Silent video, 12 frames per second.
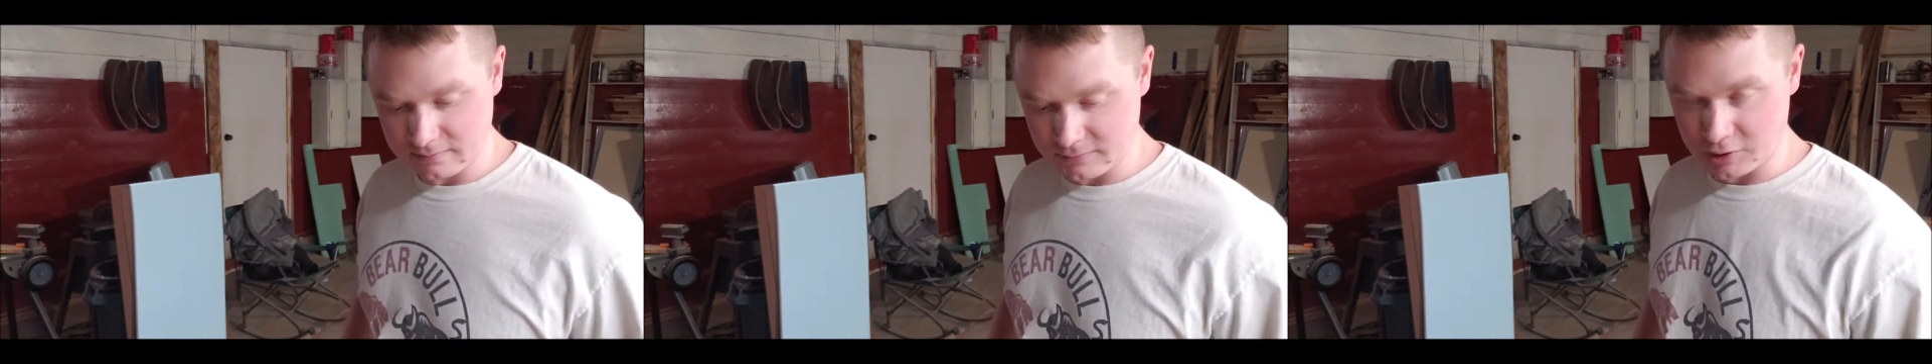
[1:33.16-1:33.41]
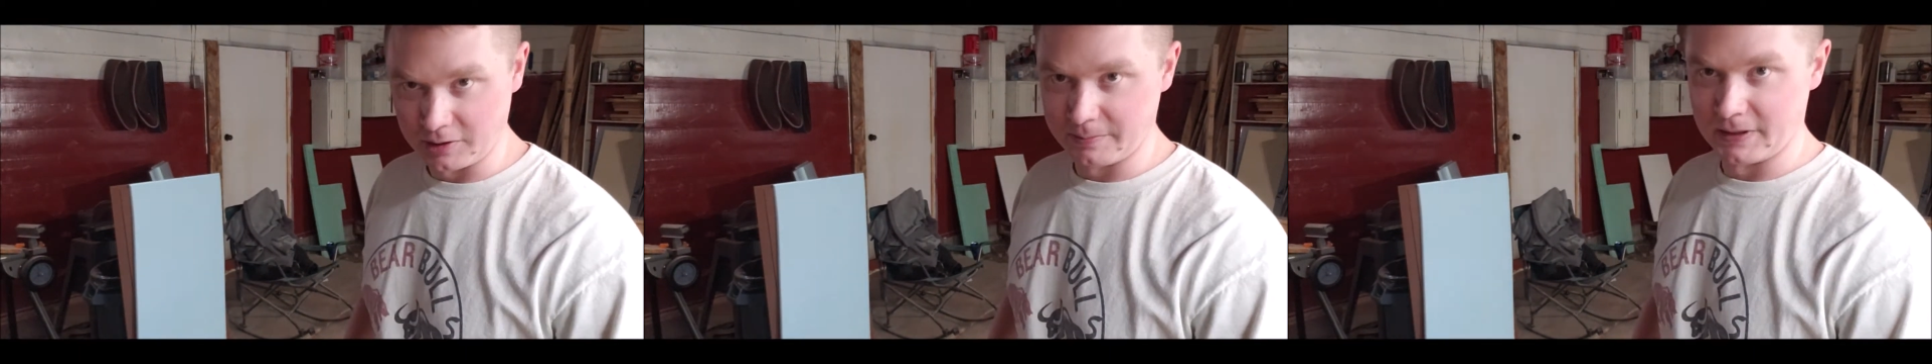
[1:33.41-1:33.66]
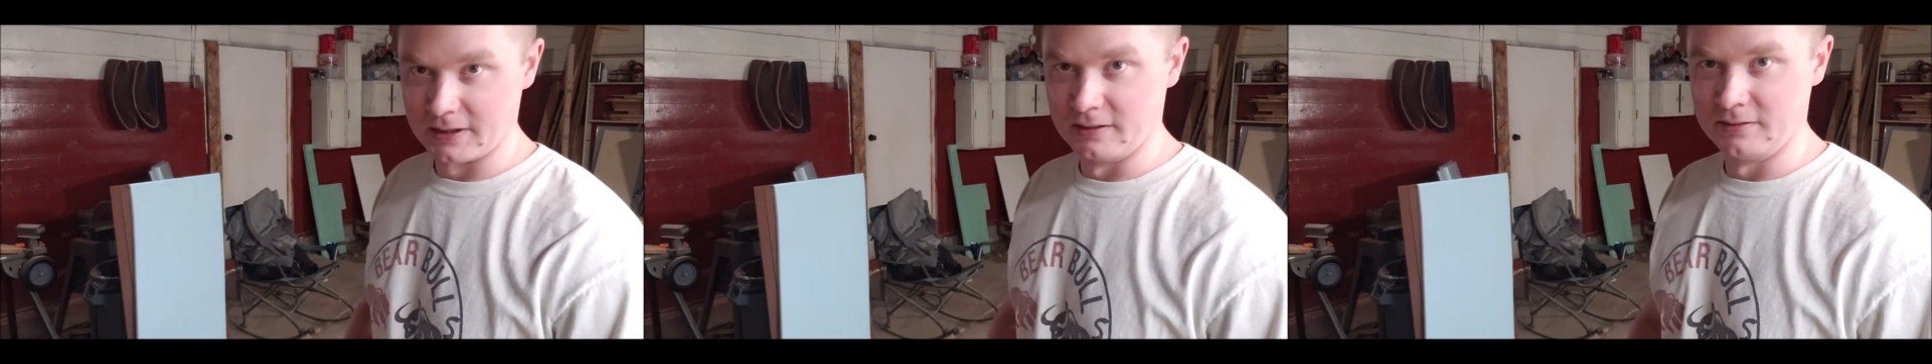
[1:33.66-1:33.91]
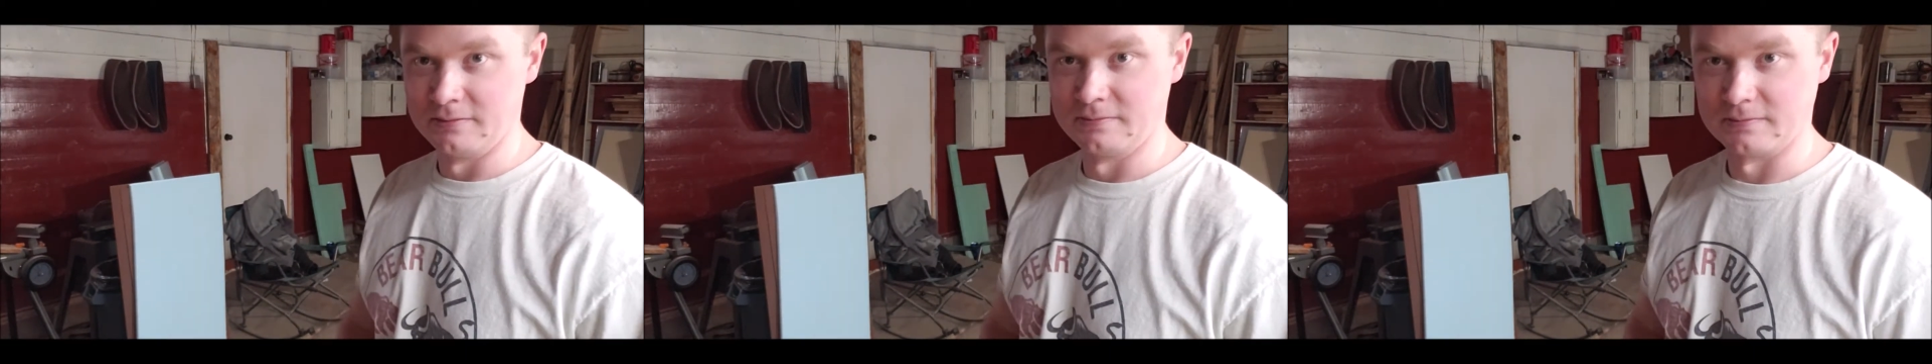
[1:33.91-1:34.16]
drink beer.
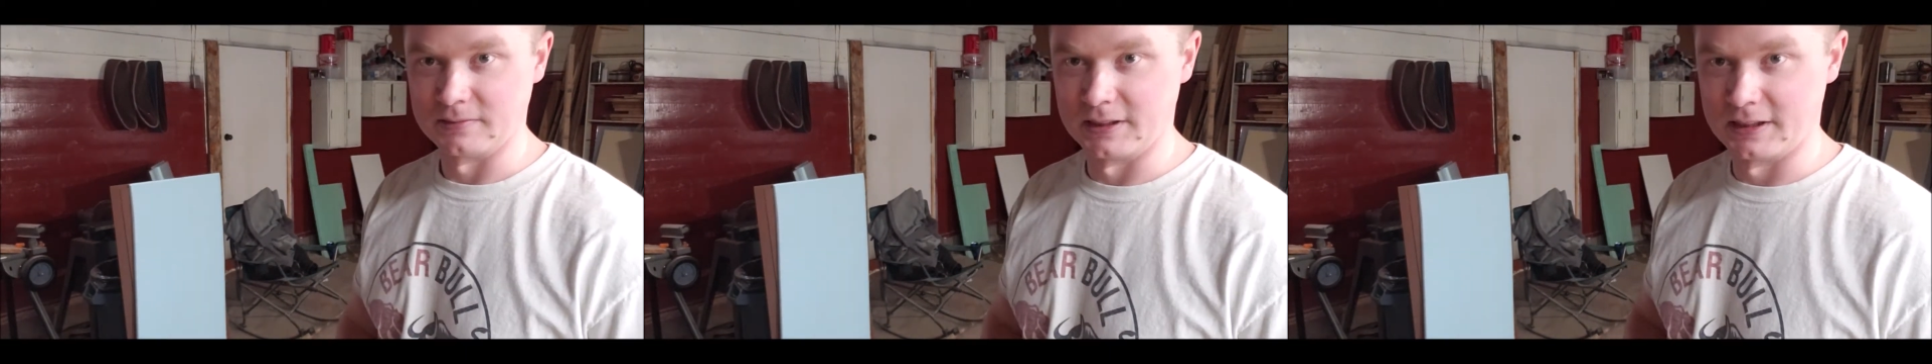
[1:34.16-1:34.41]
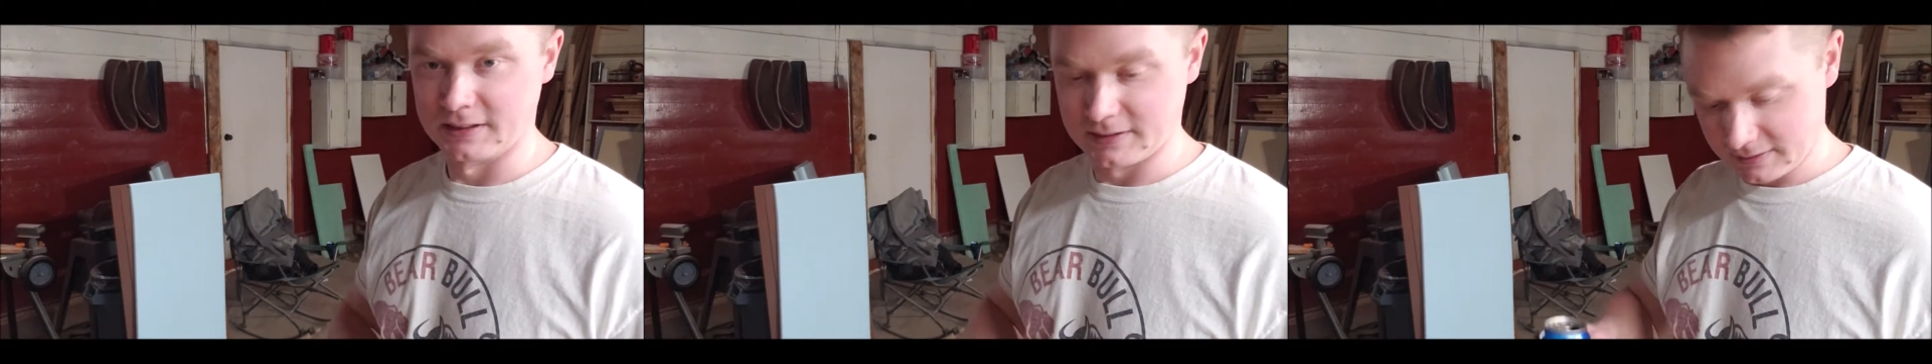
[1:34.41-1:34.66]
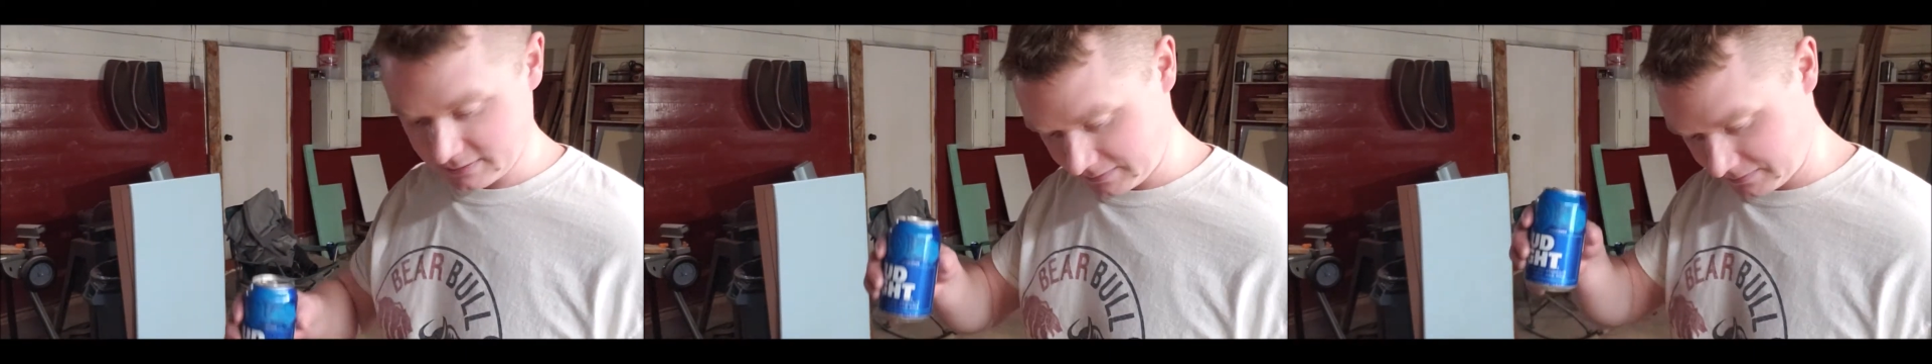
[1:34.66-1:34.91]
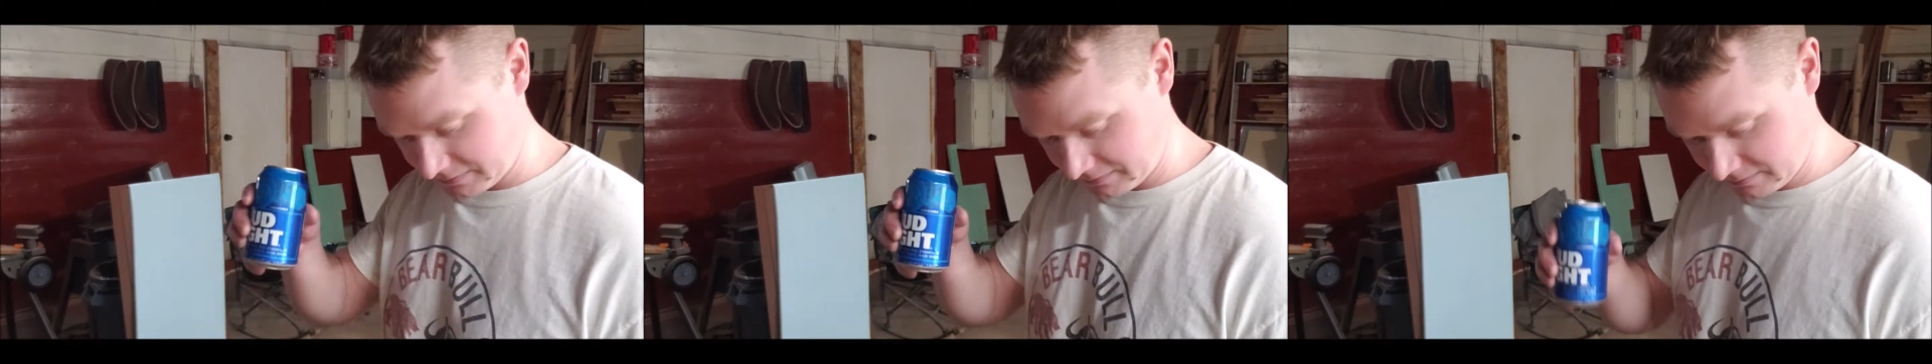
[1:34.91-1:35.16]
Yes.
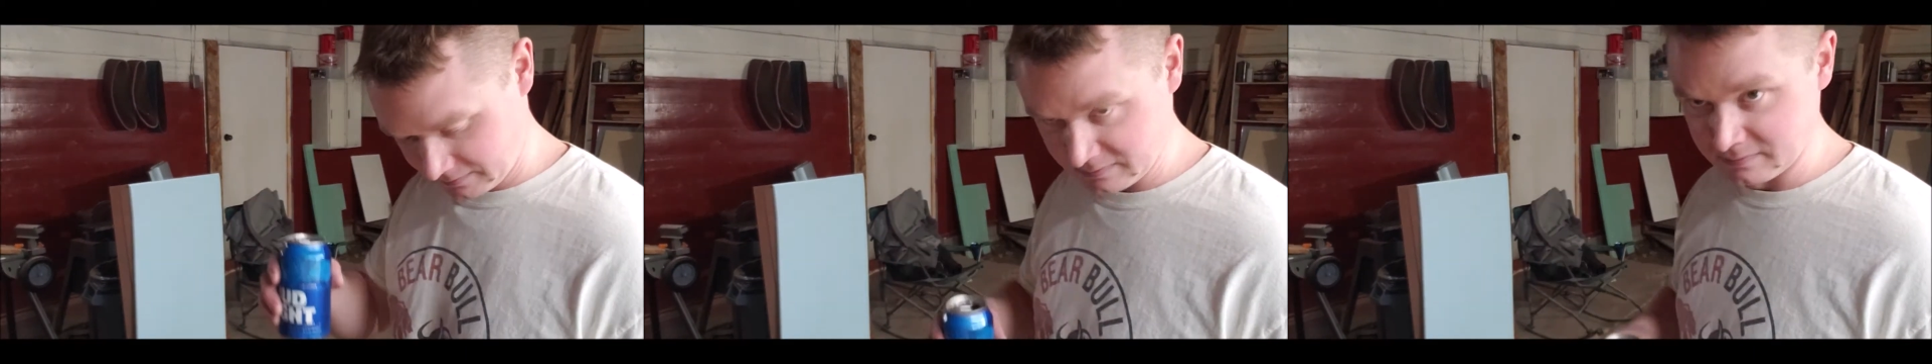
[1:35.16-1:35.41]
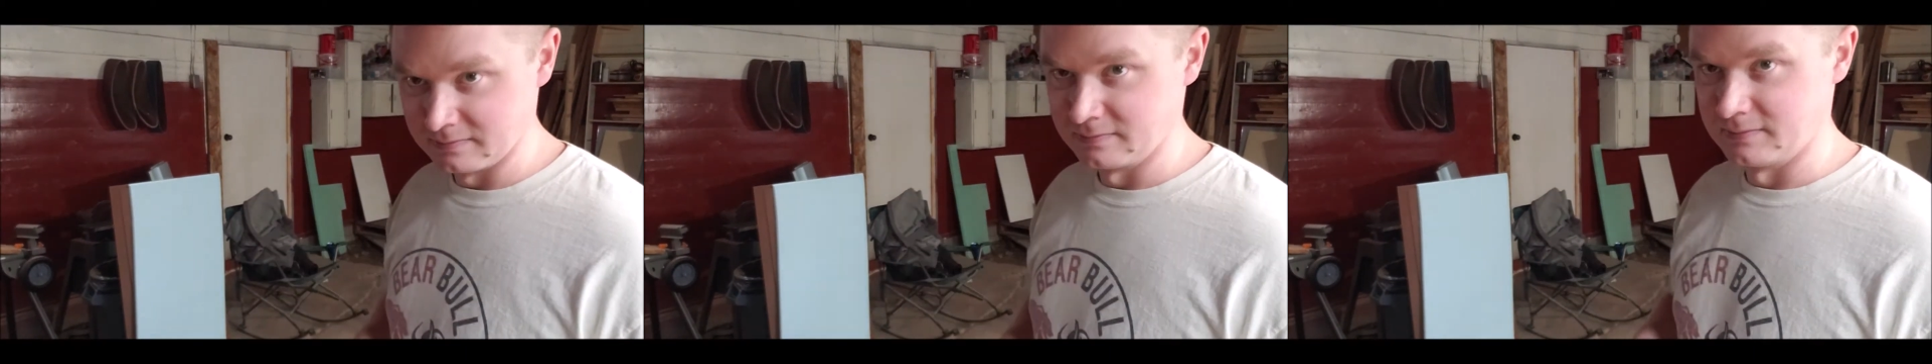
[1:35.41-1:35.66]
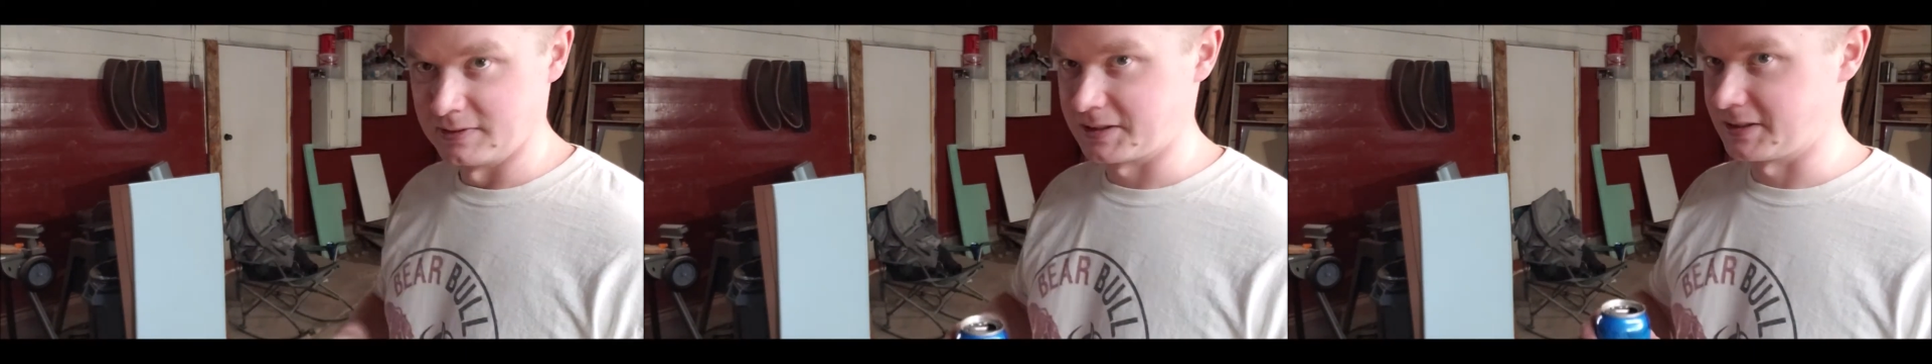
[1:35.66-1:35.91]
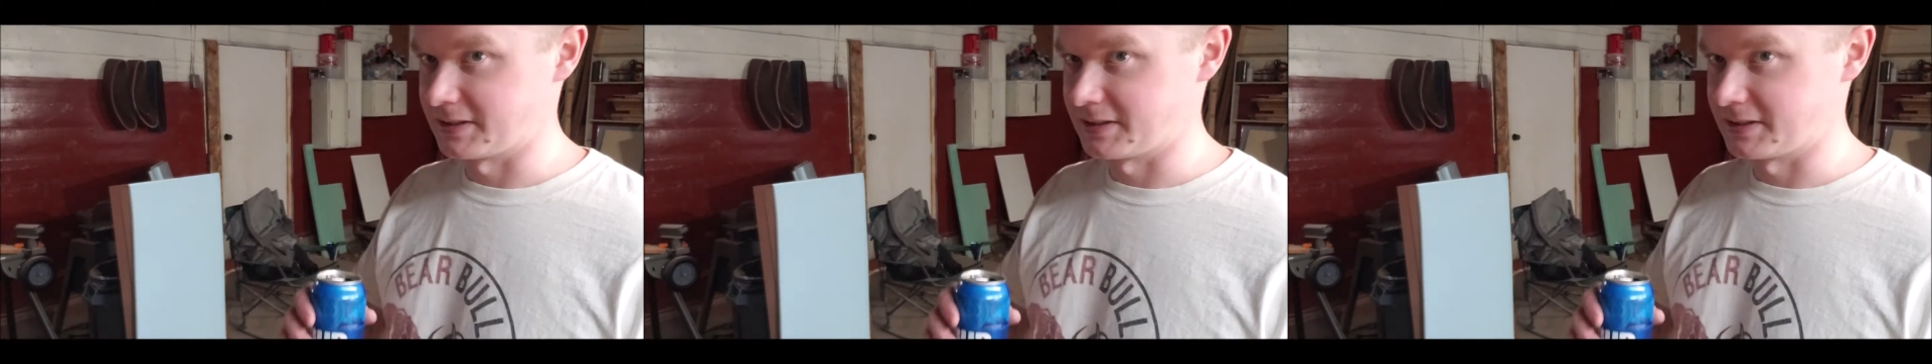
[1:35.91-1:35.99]
Let's get